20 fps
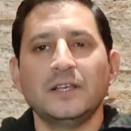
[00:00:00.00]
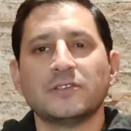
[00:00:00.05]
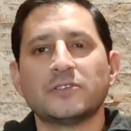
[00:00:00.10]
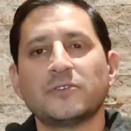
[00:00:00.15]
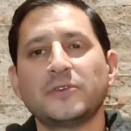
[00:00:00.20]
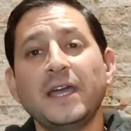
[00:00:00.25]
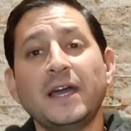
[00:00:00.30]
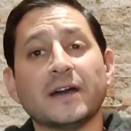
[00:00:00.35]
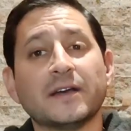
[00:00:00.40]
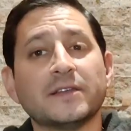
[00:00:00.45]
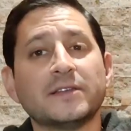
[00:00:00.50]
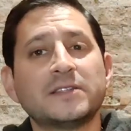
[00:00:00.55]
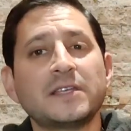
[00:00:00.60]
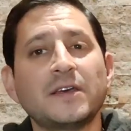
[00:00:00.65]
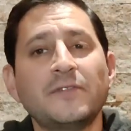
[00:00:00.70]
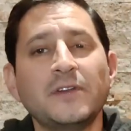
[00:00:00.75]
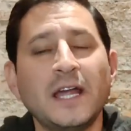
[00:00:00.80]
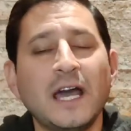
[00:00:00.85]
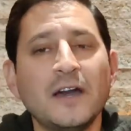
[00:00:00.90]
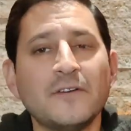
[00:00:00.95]
So yeah,
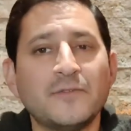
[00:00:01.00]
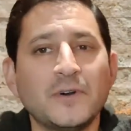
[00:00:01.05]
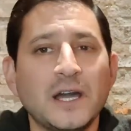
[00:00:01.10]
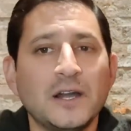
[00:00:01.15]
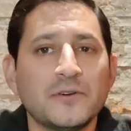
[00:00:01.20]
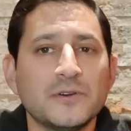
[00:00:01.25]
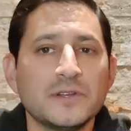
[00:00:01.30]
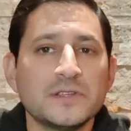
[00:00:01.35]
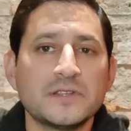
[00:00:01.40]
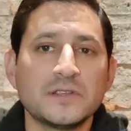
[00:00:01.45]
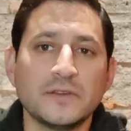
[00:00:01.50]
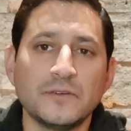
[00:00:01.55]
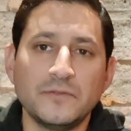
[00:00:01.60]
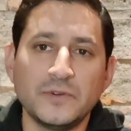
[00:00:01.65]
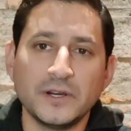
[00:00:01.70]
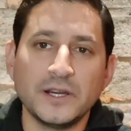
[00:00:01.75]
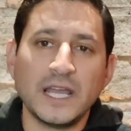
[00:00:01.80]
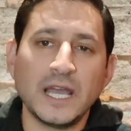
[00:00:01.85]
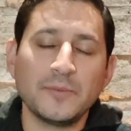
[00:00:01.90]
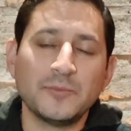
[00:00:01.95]
seven and a half hours,
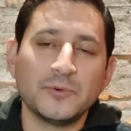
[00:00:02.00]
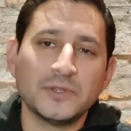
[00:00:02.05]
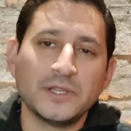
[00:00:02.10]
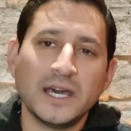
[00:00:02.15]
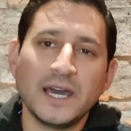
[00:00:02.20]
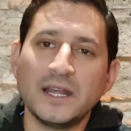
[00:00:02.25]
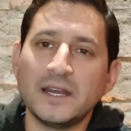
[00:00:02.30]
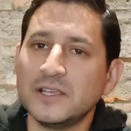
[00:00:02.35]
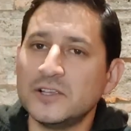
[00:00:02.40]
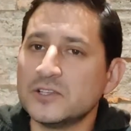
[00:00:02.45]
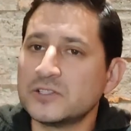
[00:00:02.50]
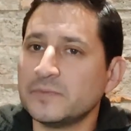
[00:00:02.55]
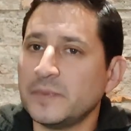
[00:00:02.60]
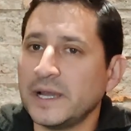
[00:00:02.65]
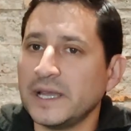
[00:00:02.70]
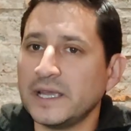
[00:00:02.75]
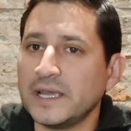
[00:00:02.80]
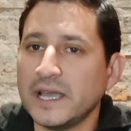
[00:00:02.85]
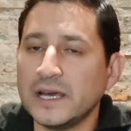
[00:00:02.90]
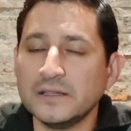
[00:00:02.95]
very happy with that. I use
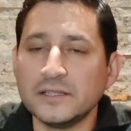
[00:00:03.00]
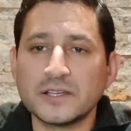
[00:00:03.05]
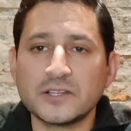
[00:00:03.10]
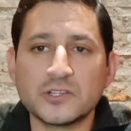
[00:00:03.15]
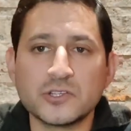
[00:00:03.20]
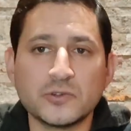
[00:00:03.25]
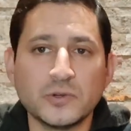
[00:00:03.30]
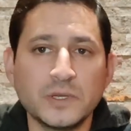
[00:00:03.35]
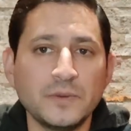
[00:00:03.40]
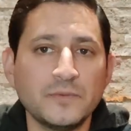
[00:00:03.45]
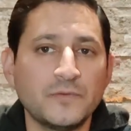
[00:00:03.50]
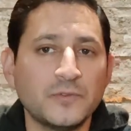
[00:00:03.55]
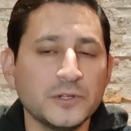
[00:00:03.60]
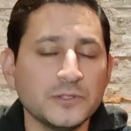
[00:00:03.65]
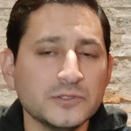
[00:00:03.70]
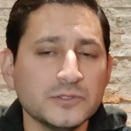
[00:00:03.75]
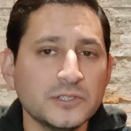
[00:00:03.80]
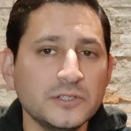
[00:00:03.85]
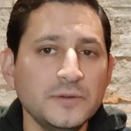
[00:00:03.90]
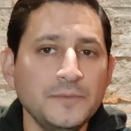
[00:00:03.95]
my L Extreme
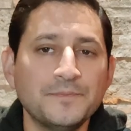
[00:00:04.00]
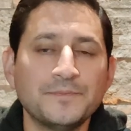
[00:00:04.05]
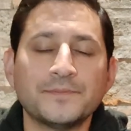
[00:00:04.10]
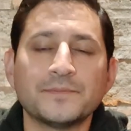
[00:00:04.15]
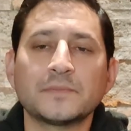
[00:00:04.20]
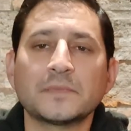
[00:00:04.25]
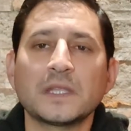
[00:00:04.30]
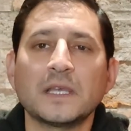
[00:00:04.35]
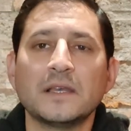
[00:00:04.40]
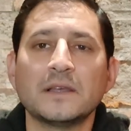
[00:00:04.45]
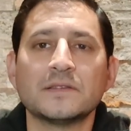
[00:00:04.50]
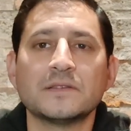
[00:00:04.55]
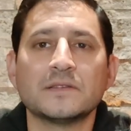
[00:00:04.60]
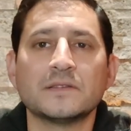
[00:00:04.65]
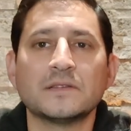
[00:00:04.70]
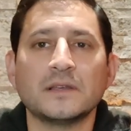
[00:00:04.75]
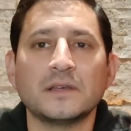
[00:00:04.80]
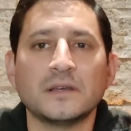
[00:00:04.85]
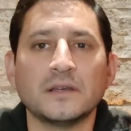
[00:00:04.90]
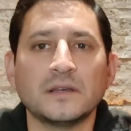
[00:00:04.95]
filter
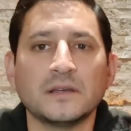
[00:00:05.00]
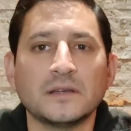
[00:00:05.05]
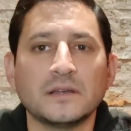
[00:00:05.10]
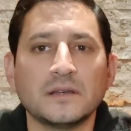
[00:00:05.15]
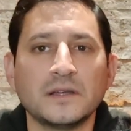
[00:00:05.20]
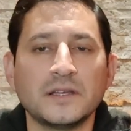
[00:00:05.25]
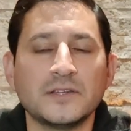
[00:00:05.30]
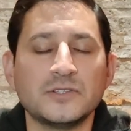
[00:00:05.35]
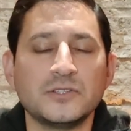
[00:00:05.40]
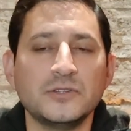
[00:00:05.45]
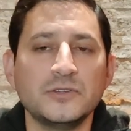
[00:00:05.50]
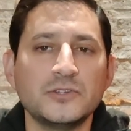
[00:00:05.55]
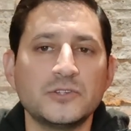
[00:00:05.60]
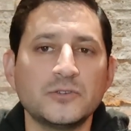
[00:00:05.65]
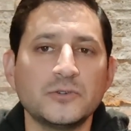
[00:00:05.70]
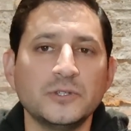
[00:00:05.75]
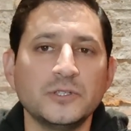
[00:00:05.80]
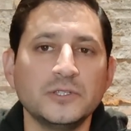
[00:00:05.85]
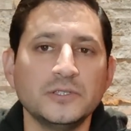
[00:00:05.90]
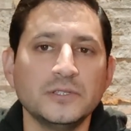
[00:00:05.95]
as, uh, as
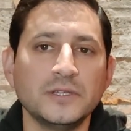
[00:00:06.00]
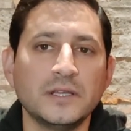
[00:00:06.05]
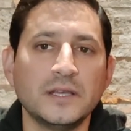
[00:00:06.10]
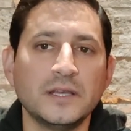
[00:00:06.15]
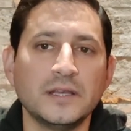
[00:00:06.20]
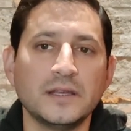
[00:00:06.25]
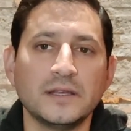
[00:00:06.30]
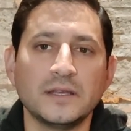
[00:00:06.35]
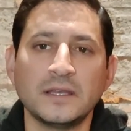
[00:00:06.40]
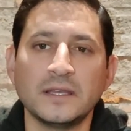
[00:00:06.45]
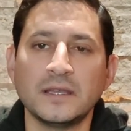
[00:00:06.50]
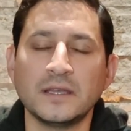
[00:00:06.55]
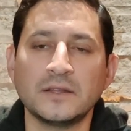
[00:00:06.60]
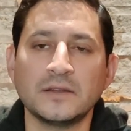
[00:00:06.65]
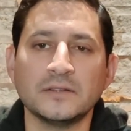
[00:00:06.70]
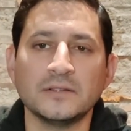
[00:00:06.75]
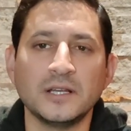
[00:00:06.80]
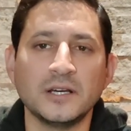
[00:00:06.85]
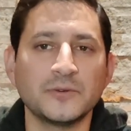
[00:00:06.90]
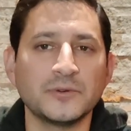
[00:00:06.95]
usual
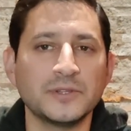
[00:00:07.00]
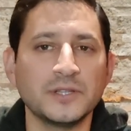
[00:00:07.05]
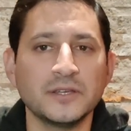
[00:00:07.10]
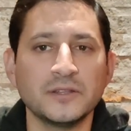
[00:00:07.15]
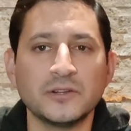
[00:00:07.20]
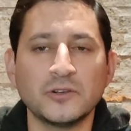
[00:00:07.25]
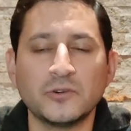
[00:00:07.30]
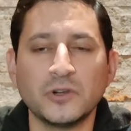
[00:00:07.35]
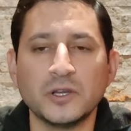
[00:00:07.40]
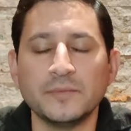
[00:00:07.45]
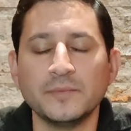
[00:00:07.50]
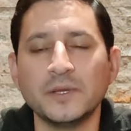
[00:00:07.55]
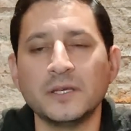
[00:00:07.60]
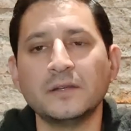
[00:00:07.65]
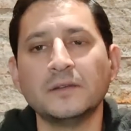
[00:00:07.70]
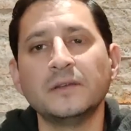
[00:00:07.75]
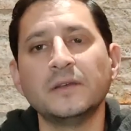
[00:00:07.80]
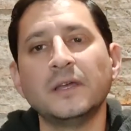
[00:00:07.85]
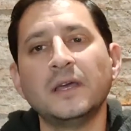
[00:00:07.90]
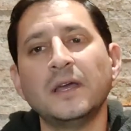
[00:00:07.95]
and along with the other
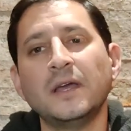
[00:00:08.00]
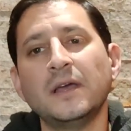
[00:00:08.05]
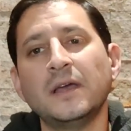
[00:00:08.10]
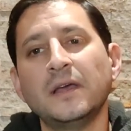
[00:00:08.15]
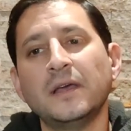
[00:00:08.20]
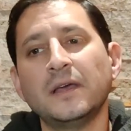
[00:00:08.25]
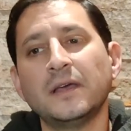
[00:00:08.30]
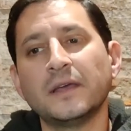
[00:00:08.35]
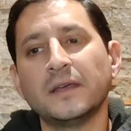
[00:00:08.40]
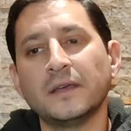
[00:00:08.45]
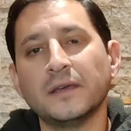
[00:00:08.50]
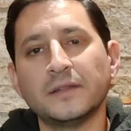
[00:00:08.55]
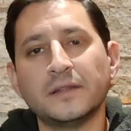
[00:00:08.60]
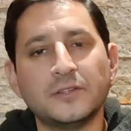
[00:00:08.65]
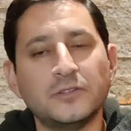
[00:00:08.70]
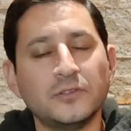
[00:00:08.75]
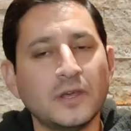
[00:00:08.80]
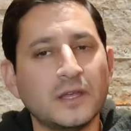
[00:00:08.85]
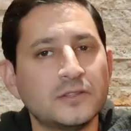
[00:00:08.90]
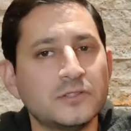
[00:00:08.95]
equipment, uh,
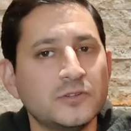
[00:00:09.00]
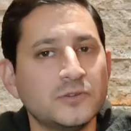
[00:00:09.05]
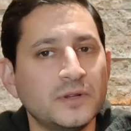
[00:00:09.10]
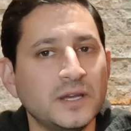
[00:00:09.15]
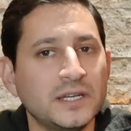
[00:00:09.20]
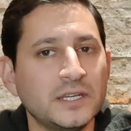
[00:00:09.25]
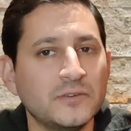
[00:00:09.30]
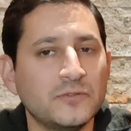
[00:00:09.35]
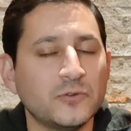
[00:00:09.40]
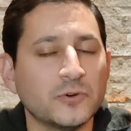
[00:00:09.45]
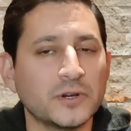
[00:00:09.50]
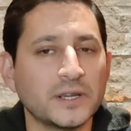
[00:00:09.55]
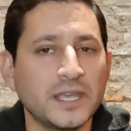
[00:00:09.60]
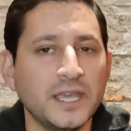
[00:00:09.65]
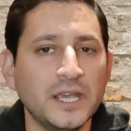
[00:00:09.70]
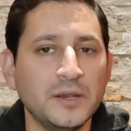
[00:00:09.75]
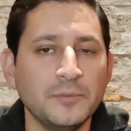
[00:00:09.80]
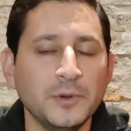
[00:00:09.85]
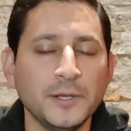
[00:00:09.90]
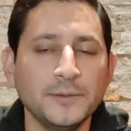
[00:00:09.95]
the 294
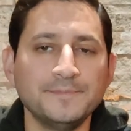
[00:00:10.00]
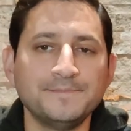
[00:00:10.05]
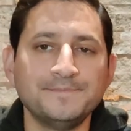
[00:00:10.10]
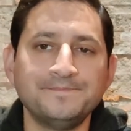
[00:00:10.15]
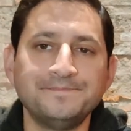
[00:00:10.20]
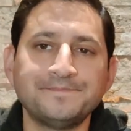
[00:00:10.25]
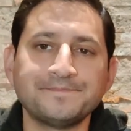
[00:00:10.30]
camera.